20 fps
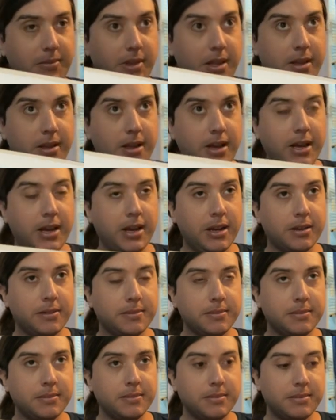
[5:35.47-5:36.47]
uh,
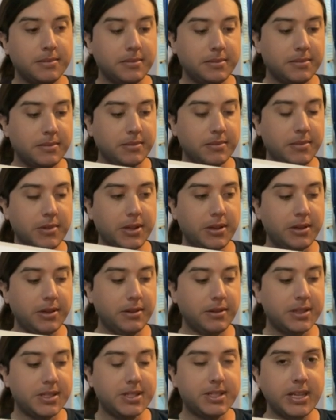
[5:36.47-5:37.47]

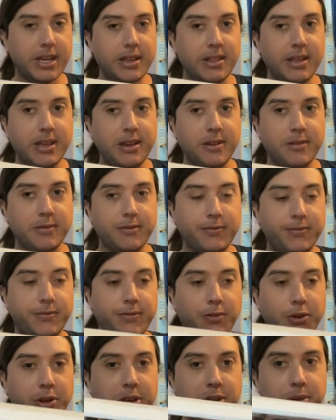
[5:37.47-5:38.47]
let's say the,
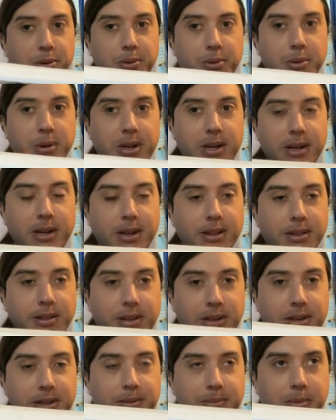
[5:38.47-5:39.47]
for you,
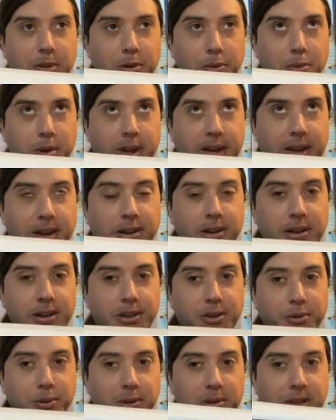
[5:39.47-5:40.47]
the the wing on
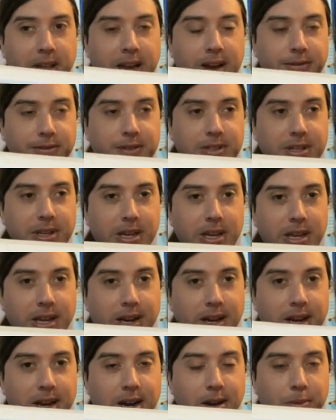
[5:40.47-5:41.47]
your left,
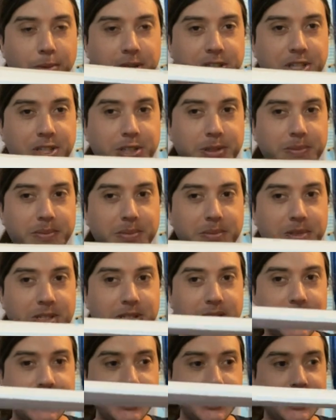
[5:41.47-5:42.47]
uh, which
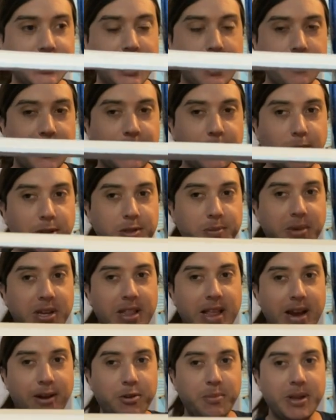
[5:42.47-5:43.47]
since it's coming towards me,
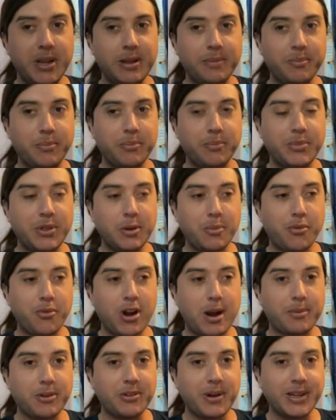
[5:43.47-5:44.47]
that would be the
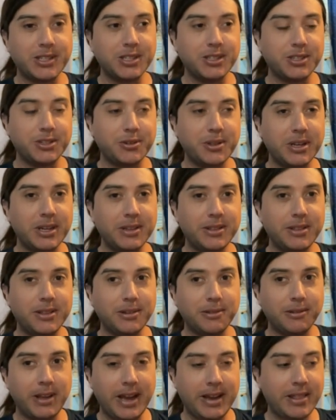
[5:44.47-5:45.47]
proper direction. So the the
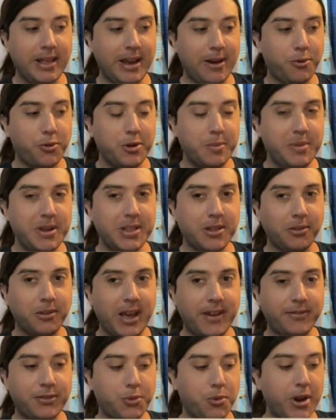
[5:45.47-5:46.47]
le- that would be the
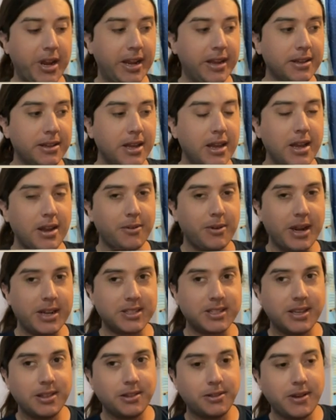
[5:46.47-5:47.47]
left wing, right?
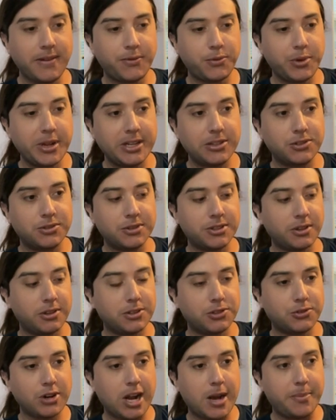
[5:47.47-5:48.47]
Say the left wing starts
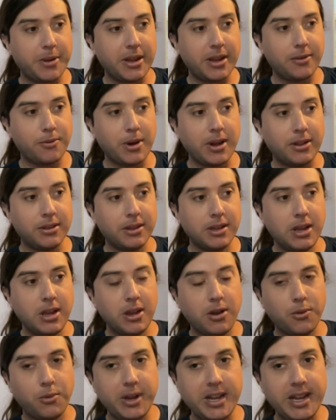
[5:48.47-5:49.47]
dropping. Well,
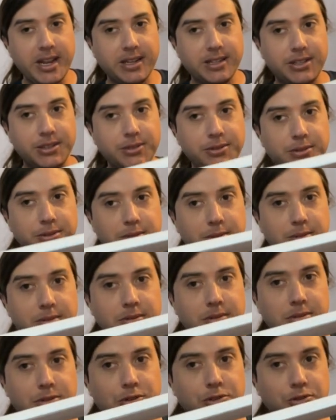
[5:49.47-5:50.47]
we need to
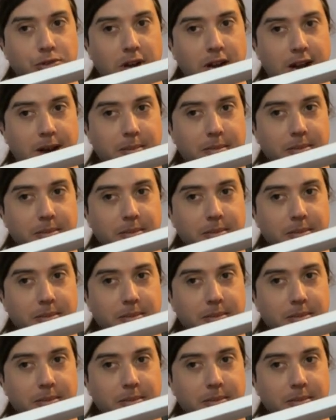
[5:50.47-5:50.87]
drop.